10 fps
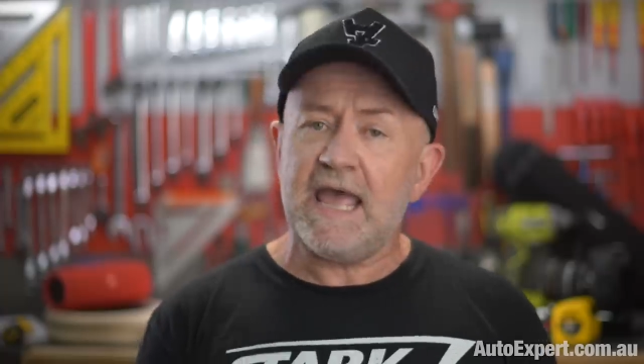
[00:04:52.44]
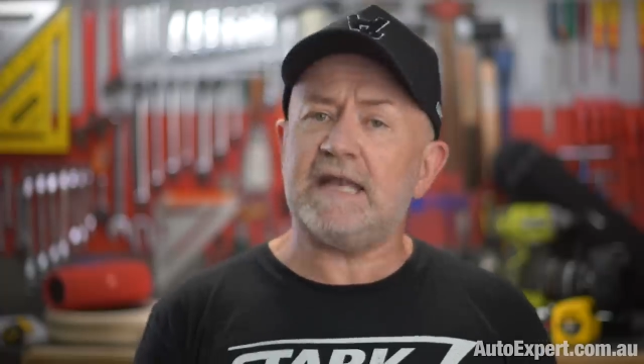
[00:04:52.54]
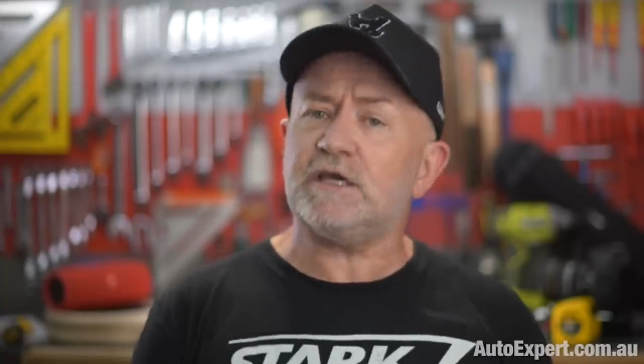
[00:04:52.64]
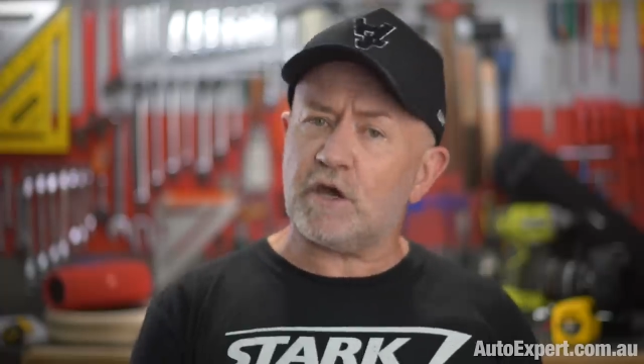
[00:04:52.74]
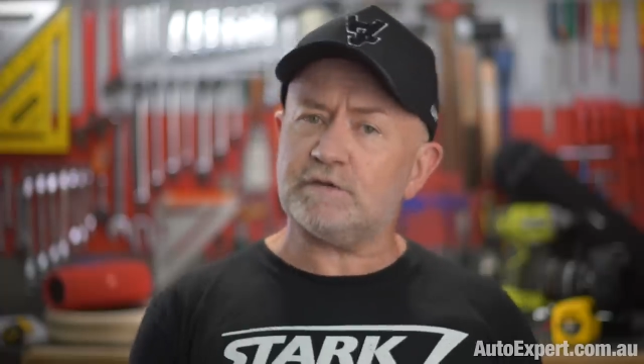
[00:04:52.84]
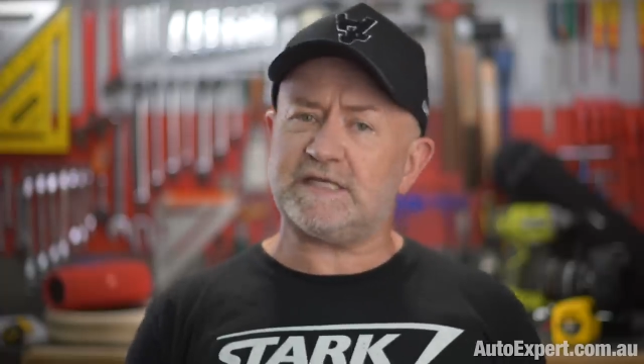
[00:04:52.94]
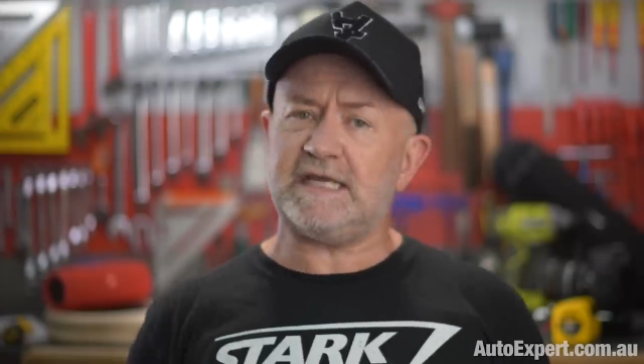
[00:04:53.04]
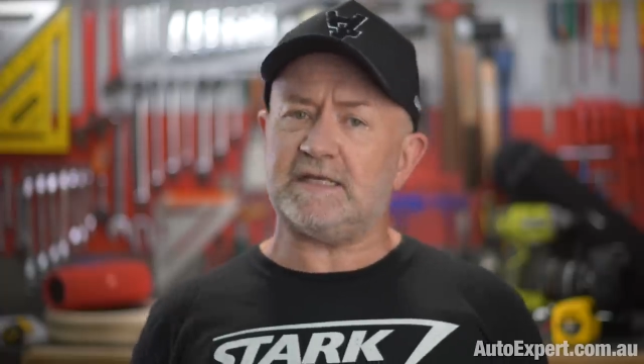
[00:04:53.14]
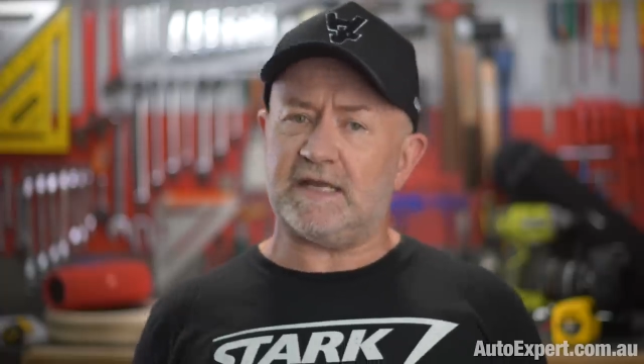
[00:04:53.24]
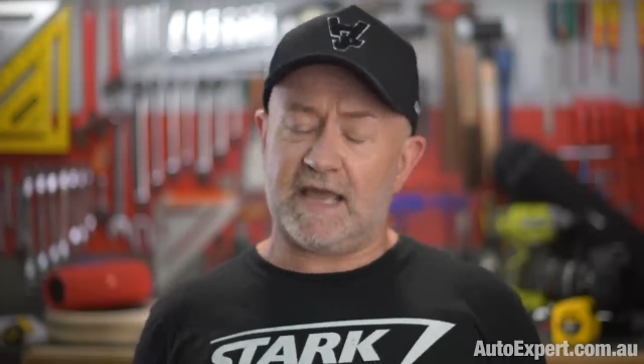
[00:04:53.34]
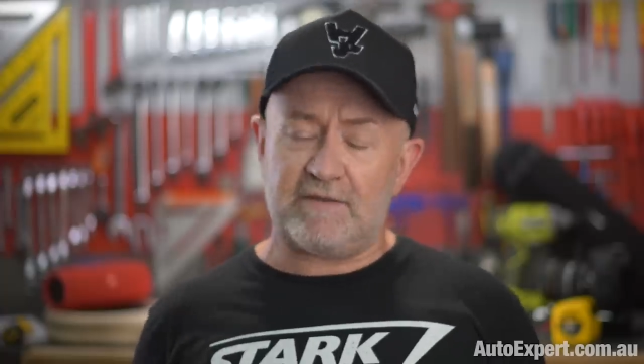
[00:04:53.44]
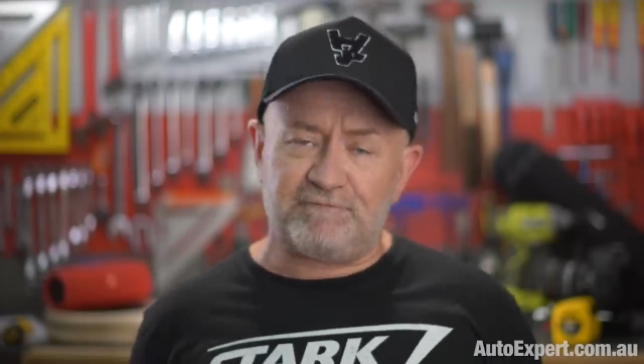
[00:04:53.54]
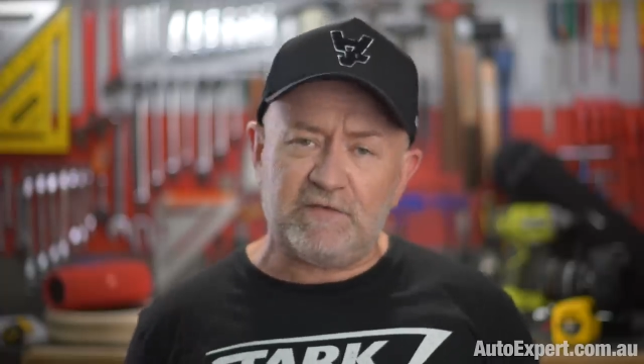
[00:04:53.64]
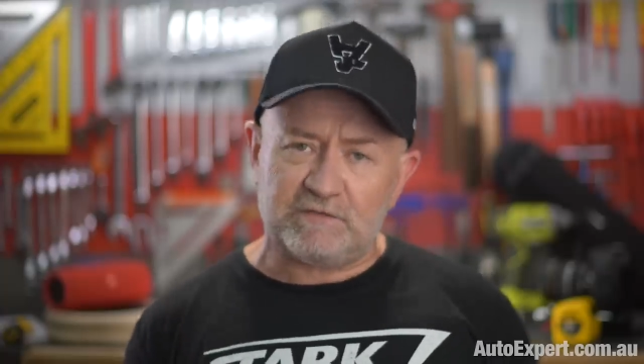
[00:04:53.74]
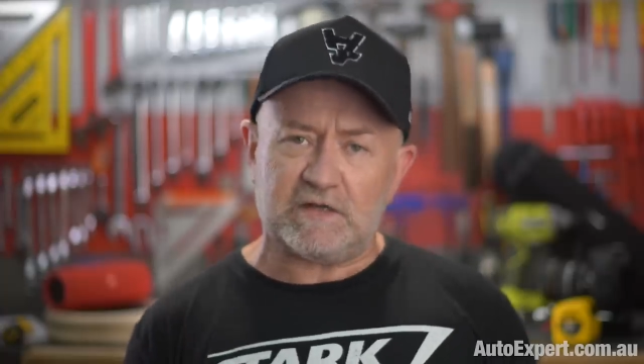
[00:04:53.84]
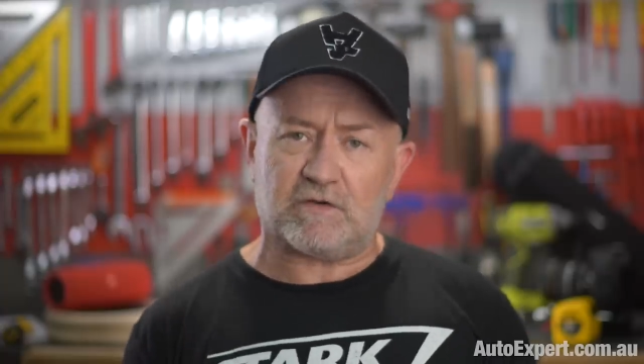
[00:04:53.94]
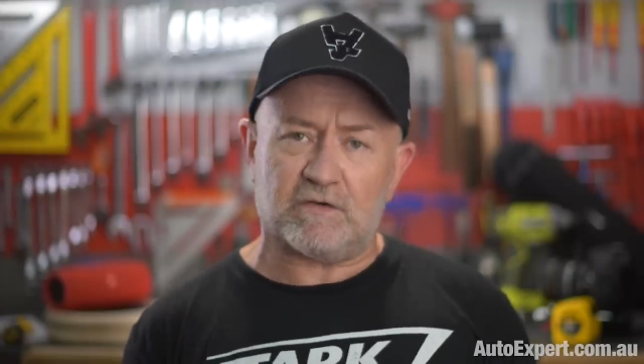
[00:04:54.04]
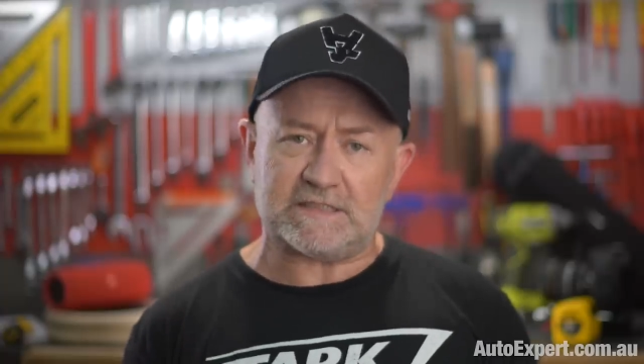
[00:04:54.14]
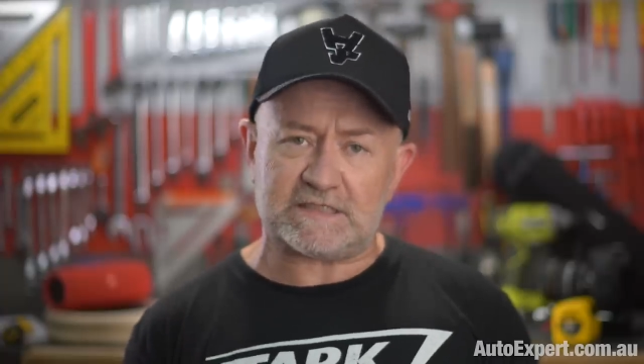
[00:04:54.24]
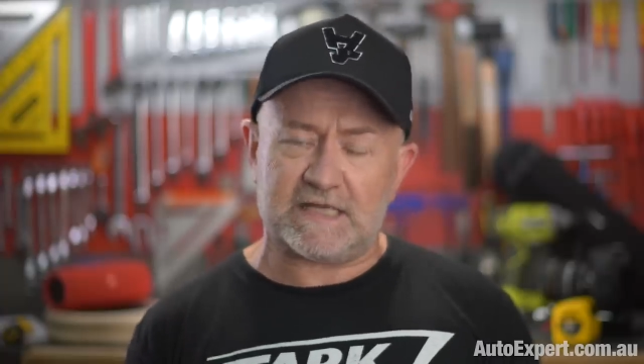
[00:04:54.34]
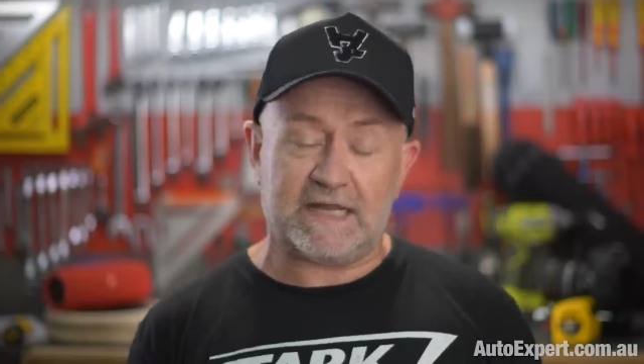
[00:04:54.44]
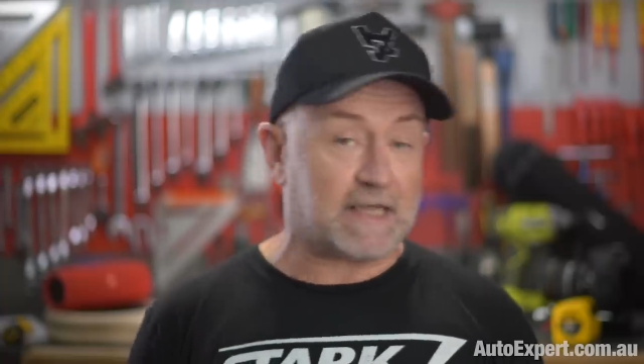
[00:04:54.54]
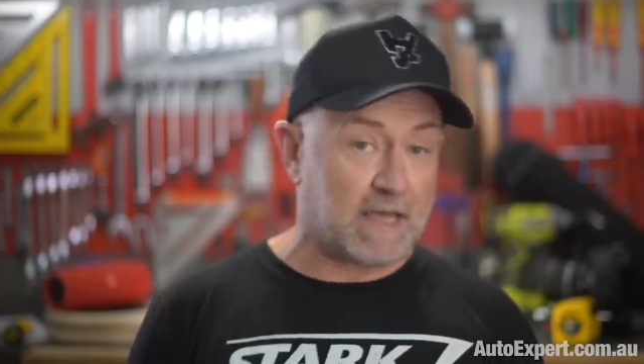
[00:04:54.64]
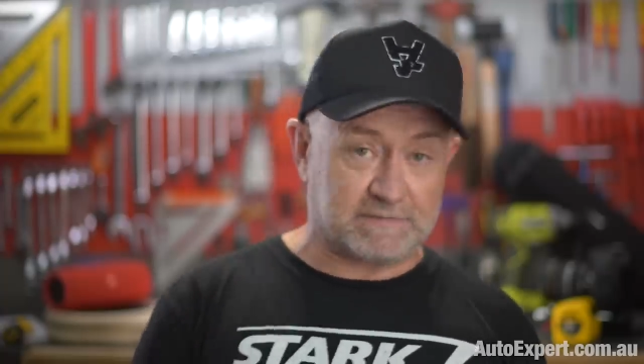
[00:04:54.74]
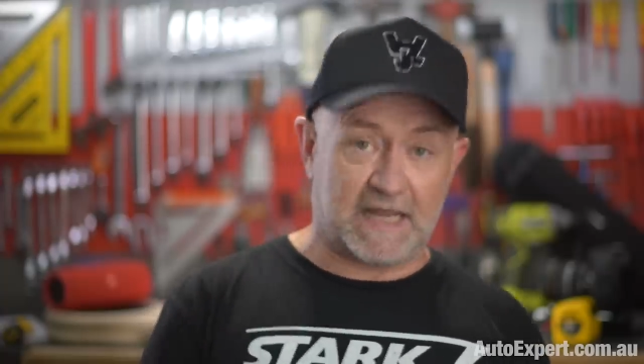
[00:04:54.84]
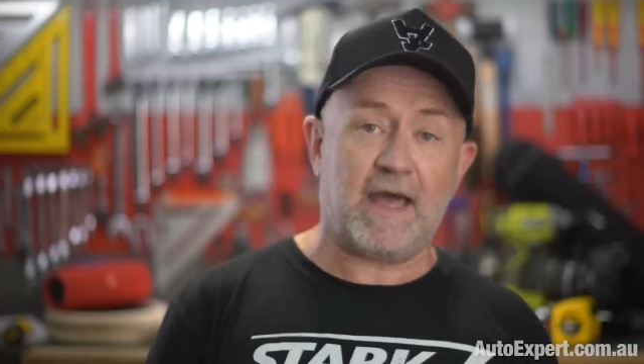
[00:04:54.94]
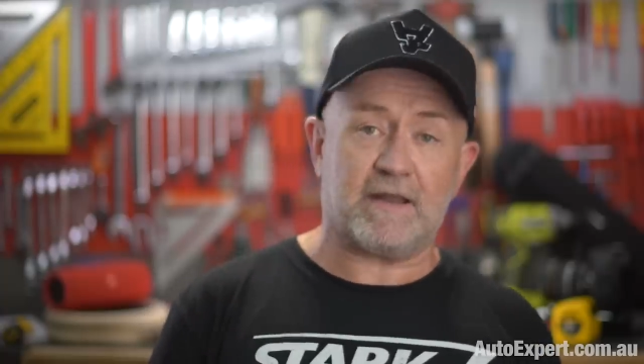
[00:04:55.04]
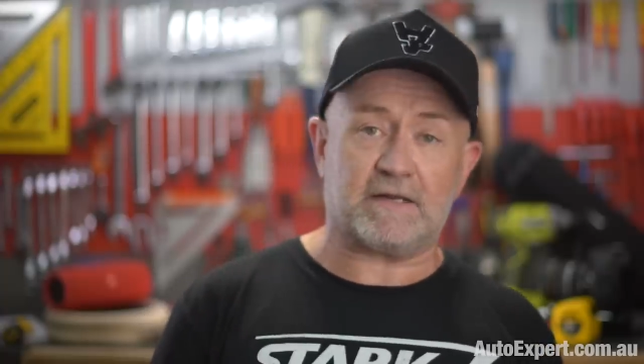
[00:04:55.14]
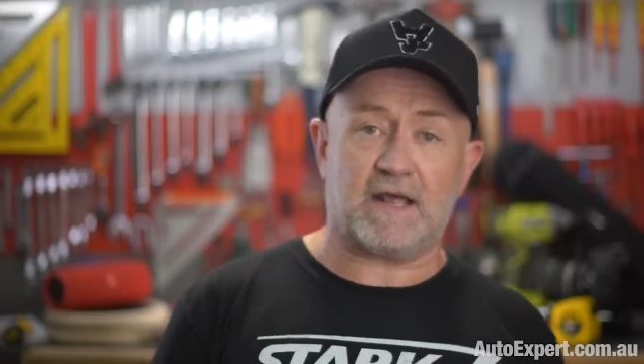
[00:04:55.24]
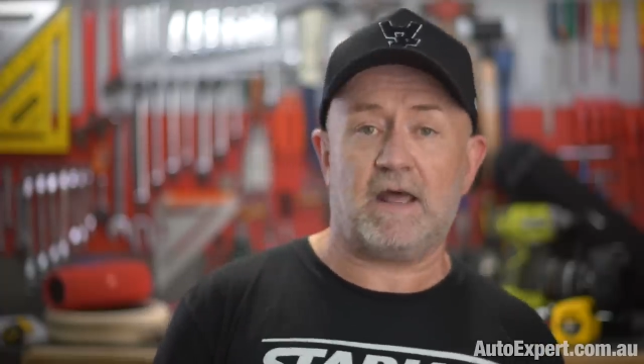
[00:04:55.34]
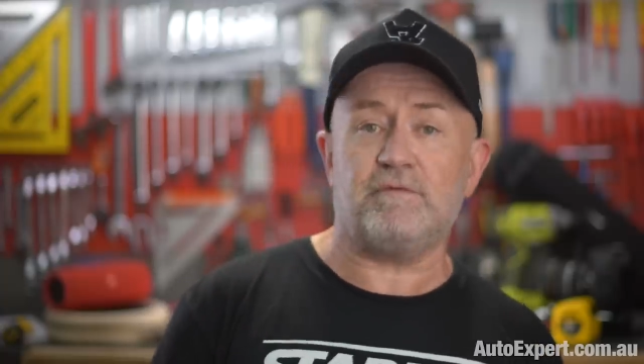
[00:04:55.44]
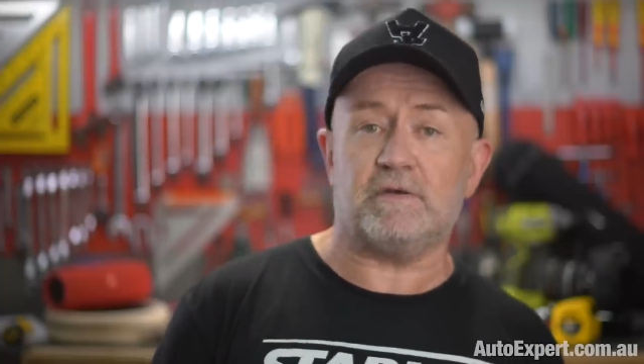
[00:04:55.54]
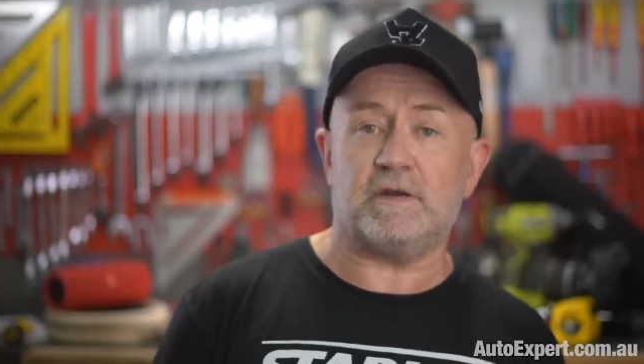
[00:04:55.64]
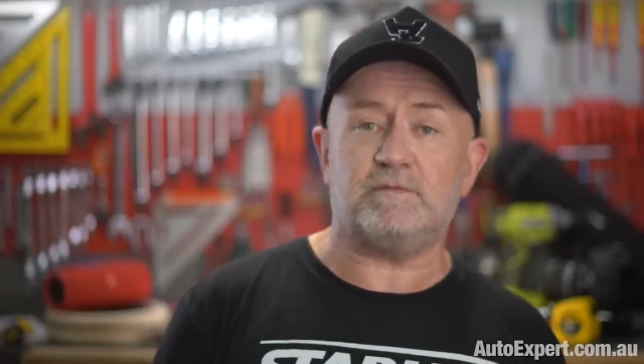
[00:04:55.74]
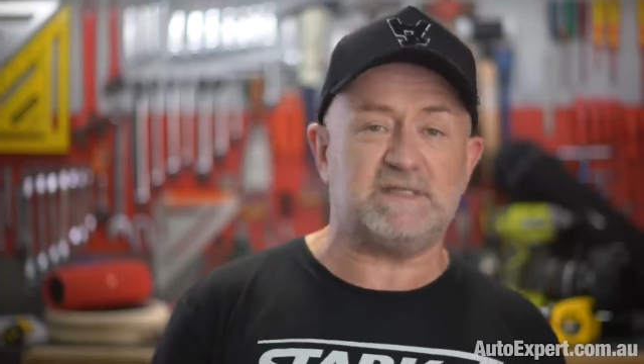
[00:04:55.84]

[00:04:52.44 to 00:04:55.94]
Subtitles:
and it goes in at 50 degrees C and it comes out at 100,